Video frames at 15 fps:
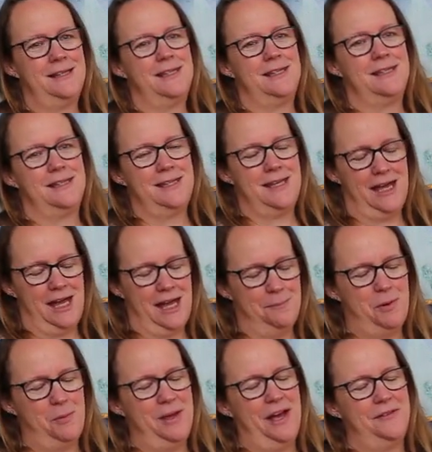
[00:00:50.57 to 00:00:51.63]
Yeah,
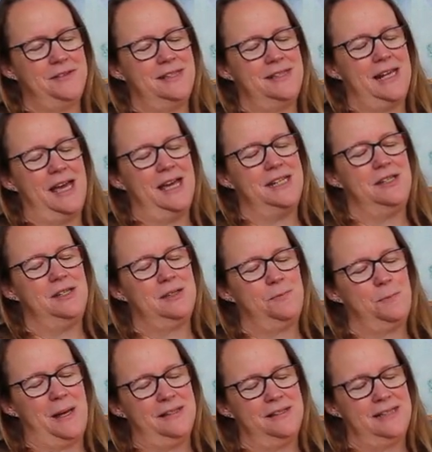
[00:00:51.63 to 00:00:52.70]
but we have to say you
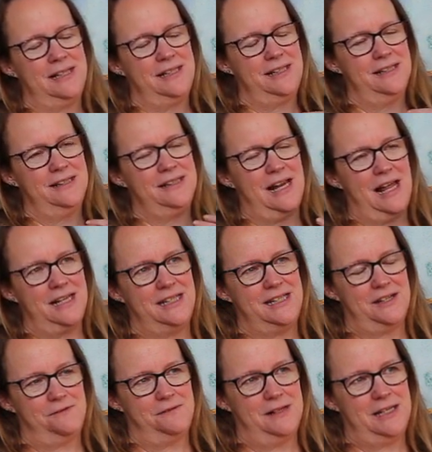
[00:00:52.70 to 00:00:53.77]
spell silicon slightly
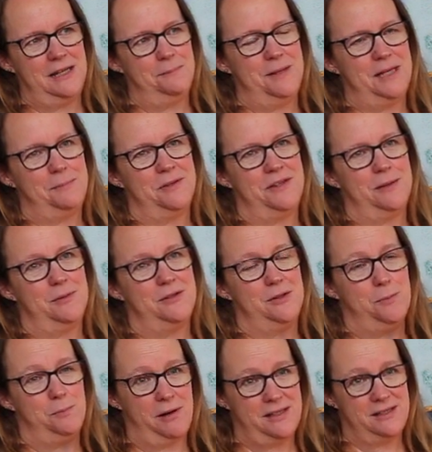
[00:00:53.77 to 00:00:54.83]
differently, and people think we
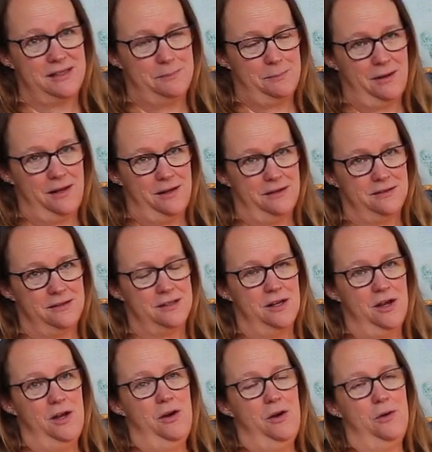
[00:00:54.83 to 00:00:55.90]
do breast implants,
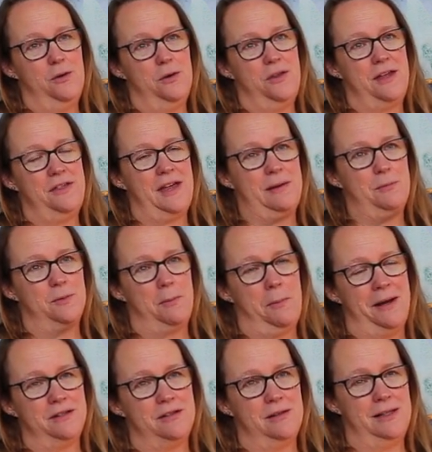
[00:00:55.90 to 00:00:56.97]
or they think we
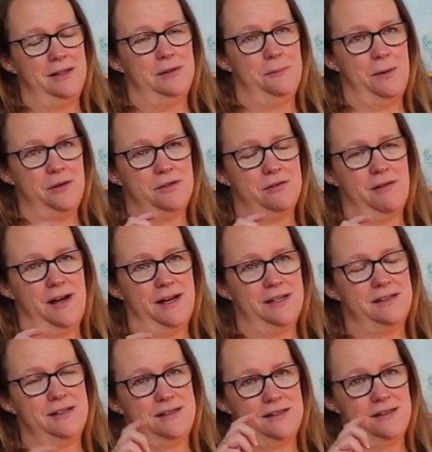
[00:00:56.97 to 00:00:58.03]
might do little
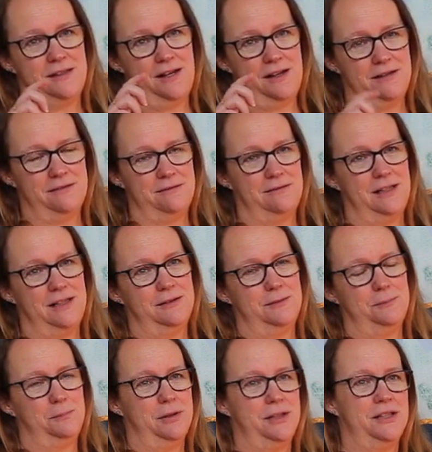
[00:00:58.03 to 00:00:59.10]
motorised,
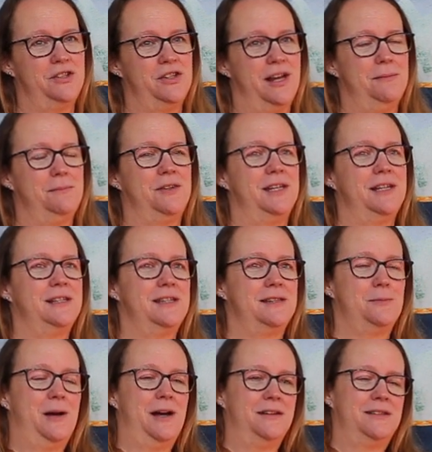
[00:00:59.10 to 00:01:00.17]
little bullet-shaped things
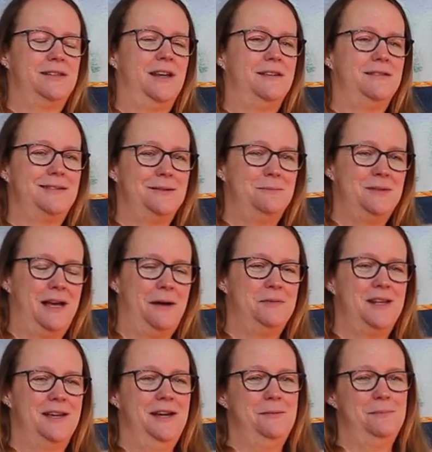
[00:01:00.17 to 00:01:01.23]
as well. So
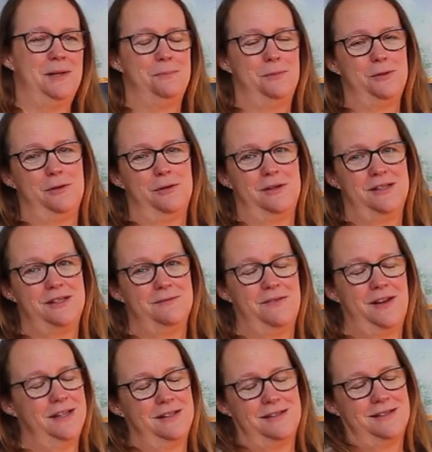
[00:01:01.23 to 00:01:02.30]
sometimes people Google us and
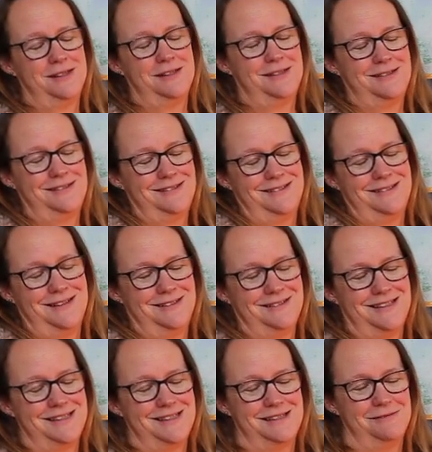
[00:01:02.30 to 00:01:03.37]
find us that
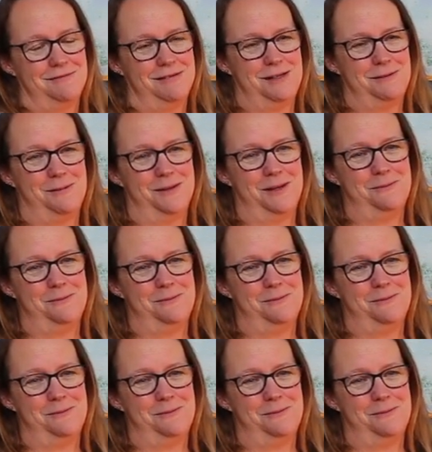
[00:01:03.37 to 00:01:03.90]
this isn't really what